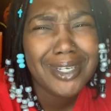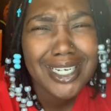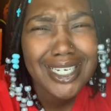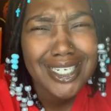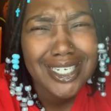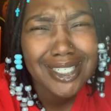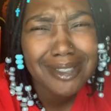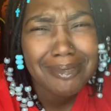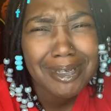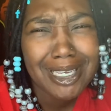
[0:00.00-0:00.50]
it
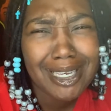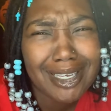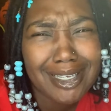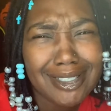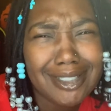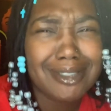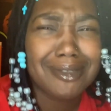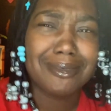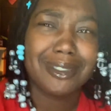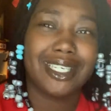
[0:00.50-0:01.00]
just be
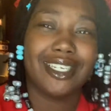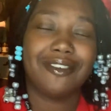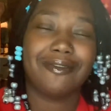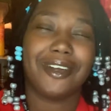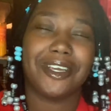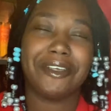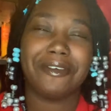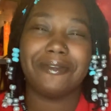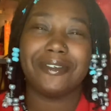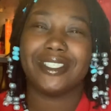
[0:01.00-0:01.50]
easier? But
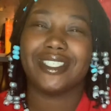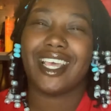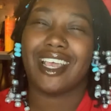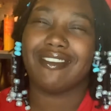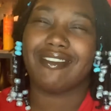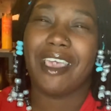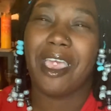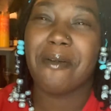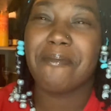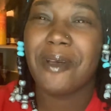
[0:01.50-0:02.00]
anyway, you was like,
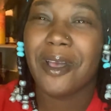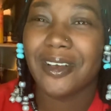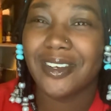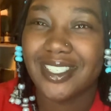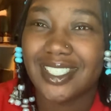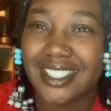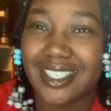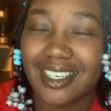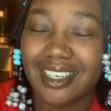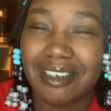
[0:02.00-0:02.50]
that
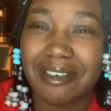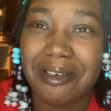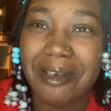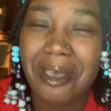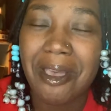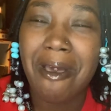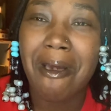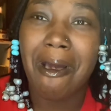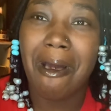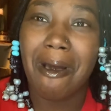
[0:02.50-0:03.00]
person
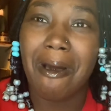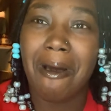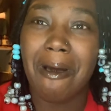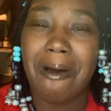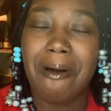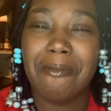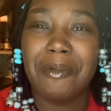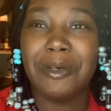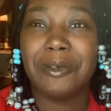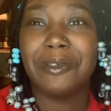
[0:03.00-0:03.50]

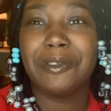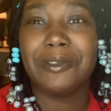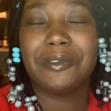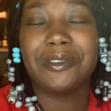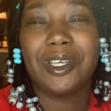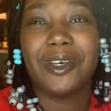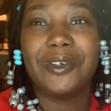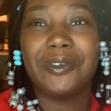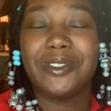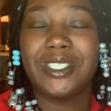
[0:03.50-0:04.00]

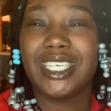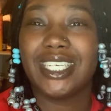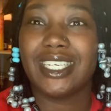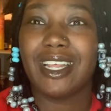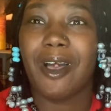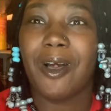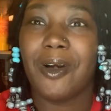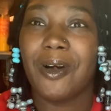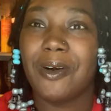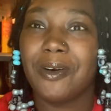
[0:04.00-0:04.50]
who did the
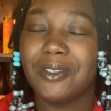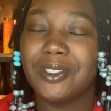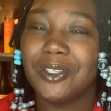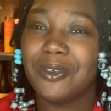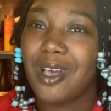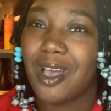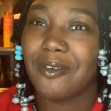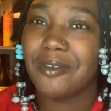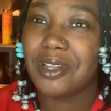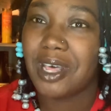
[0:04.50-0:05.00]
whole
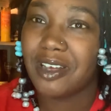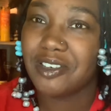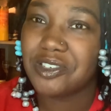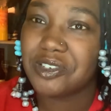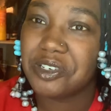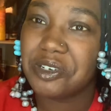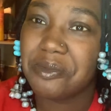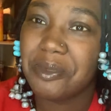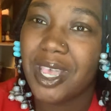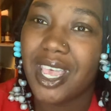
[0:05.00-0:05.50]
2-hour live
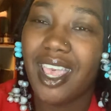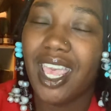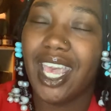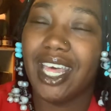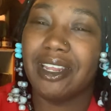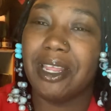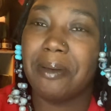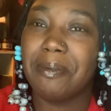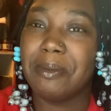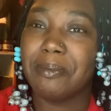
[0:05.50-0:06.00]
stream and
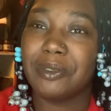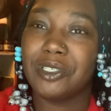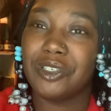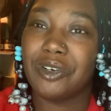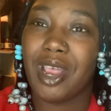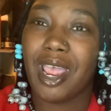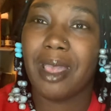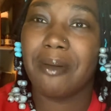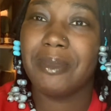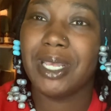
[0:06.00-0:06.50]
let people
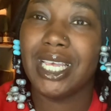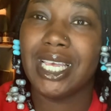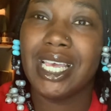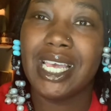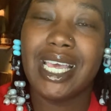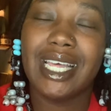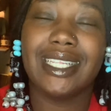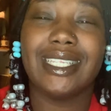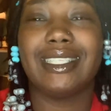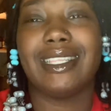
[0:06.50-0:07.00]
drag me,
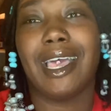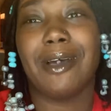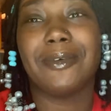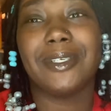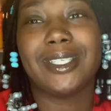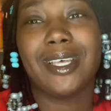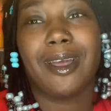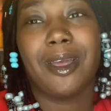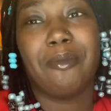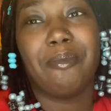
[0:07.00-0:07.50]
that
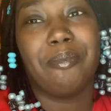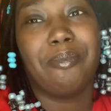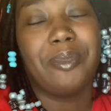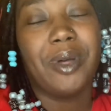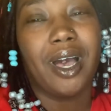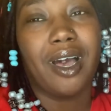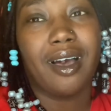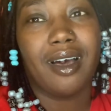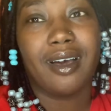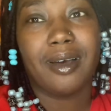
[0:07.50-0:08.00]
was her
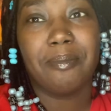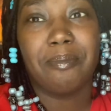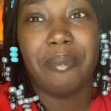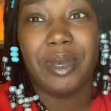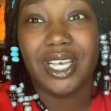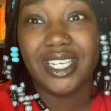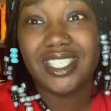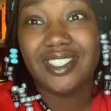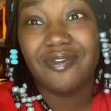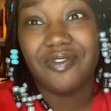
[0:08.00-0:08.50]

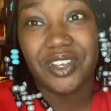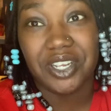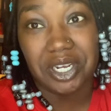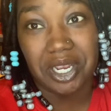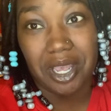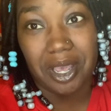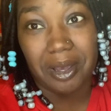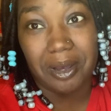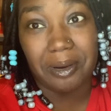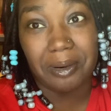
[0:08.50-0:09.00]
best
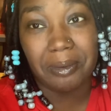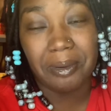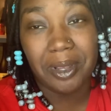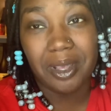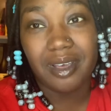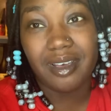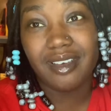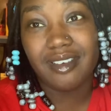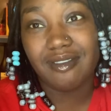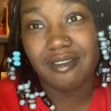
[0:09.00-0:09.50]
video,
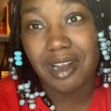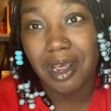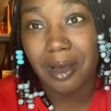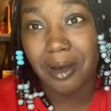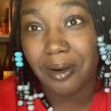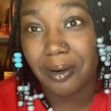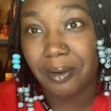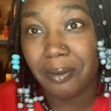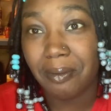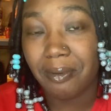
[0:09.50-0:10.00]
you
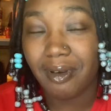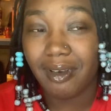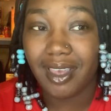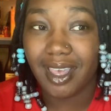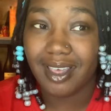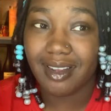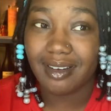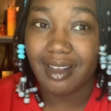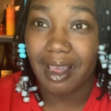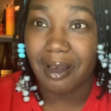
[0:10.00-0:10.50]
know,
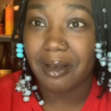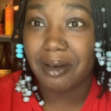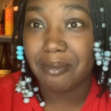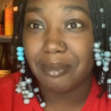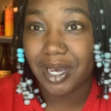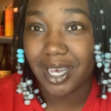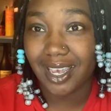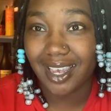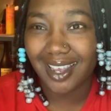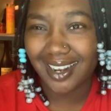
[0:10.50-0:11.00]
in like a
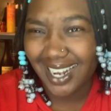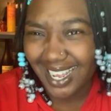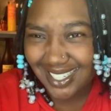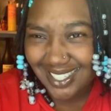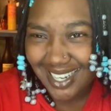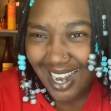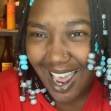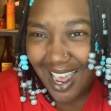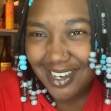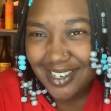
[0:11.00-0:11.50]
month. And that's
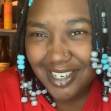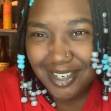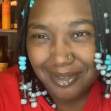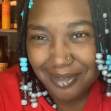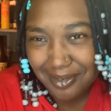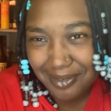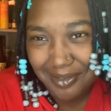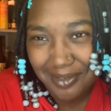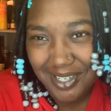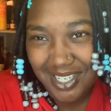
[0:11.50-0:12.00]
not
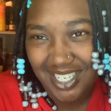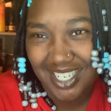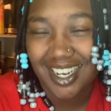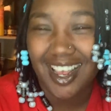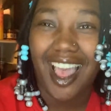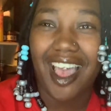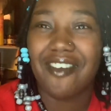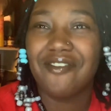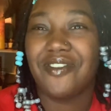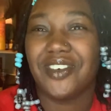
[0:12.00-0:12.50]
true. She
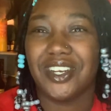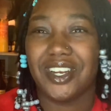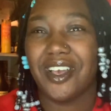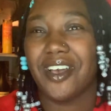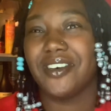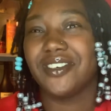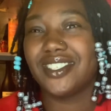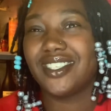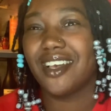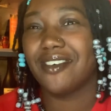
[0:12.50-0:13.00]
got
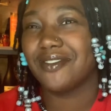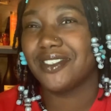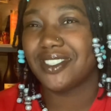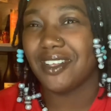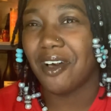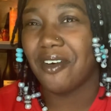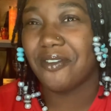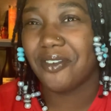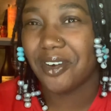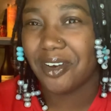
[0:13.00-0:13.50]
videos that was
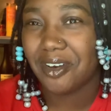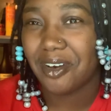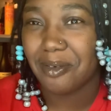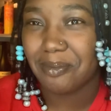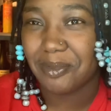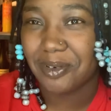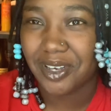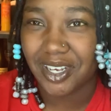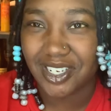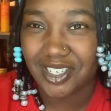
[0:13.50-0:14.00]
over a
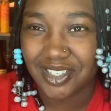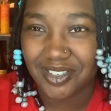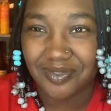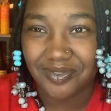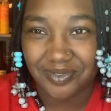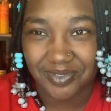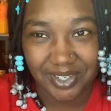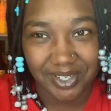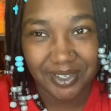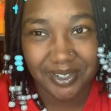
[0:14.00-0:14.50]
couple hundred
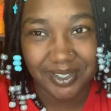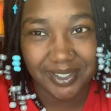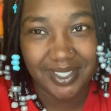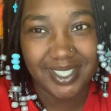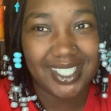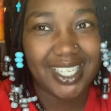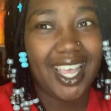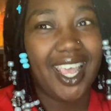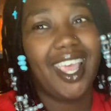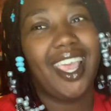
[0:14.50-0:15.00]

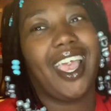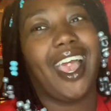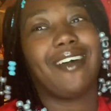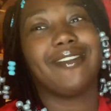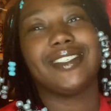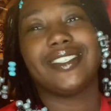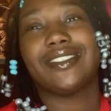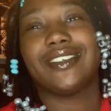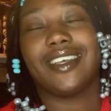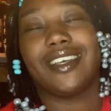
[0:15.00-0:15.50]
views. I
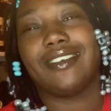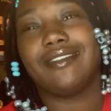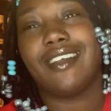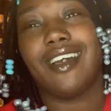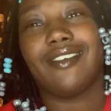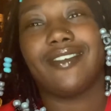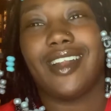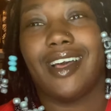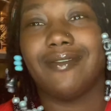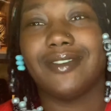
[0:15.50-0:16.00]
was, you
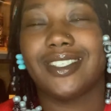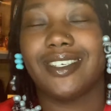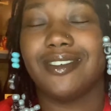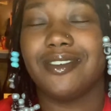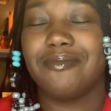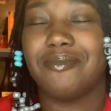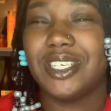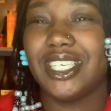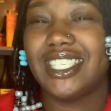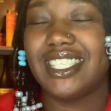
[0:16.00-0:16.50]
know, and I was gonna
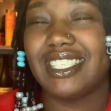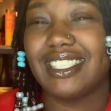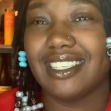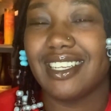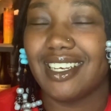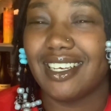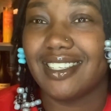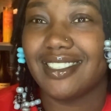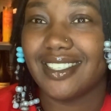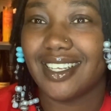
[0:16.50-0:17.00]
be
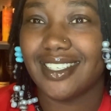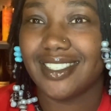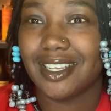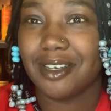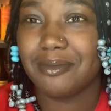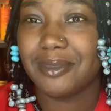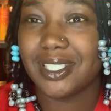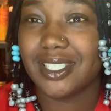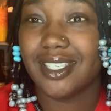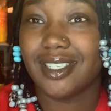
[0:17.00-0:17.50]
slick and say
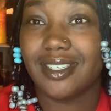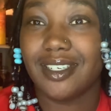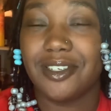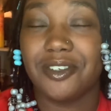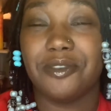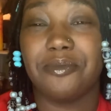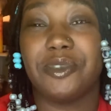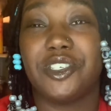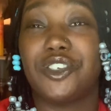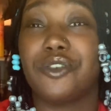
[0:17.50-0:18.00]
something slick to
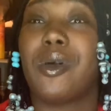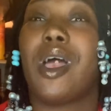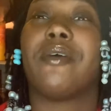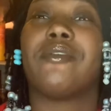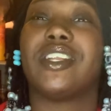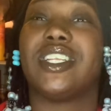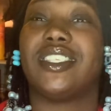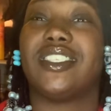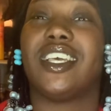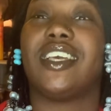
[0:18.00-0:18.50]
you, but you
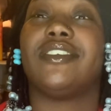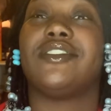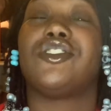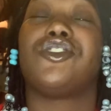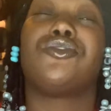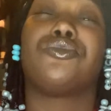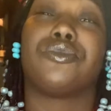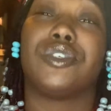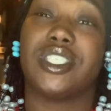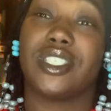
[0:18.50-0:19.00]
already said that
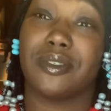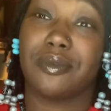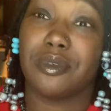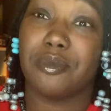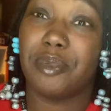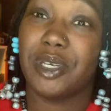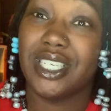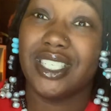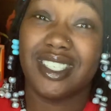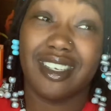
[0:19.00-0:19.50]
you rinse and
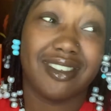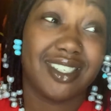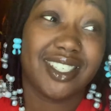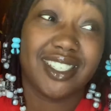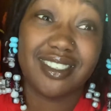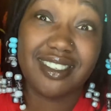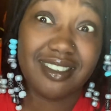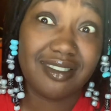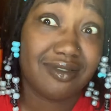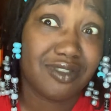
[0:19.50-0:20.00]
repeat. So this
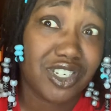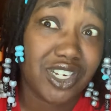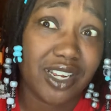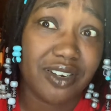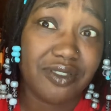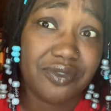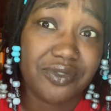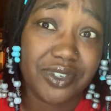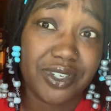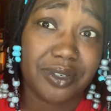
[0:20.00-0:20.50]
is a new
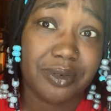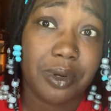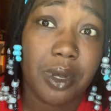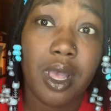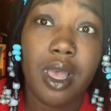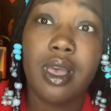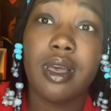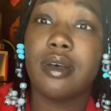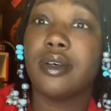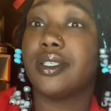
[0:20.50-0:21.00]
channel for you.
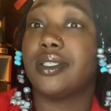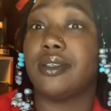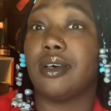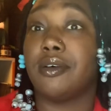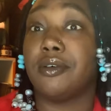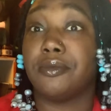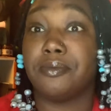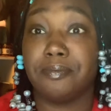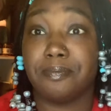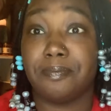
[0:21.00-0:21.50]
So